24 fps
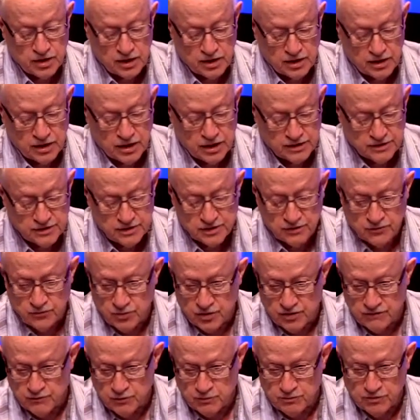And I think
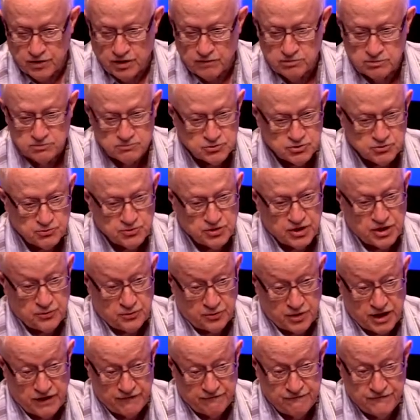one of the problems that
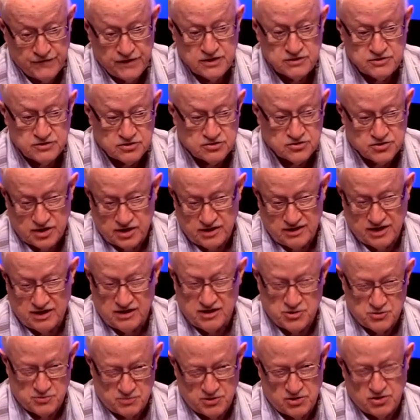we have faced is that there
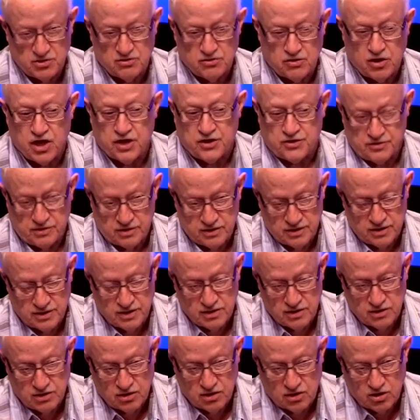has been a lot
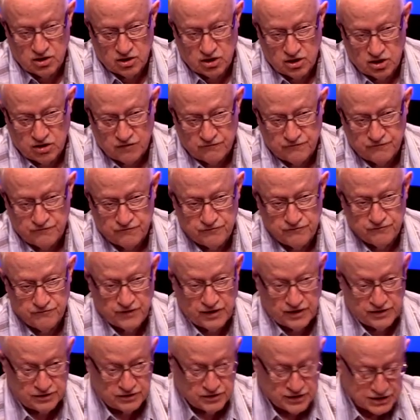of
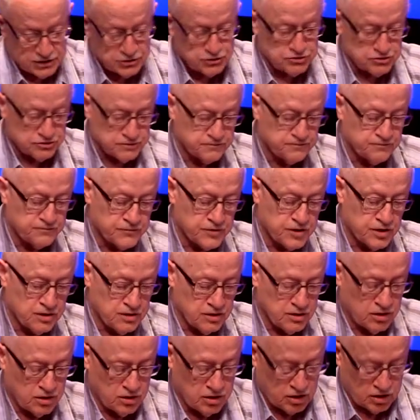violation
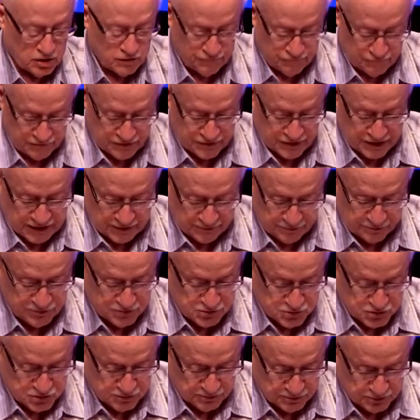of that
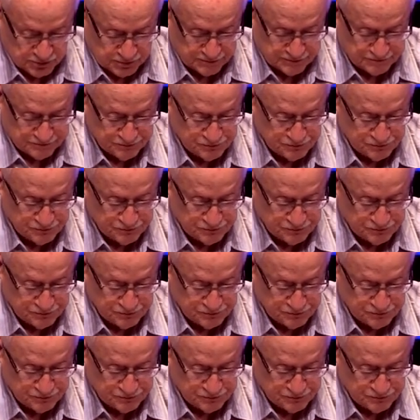principle.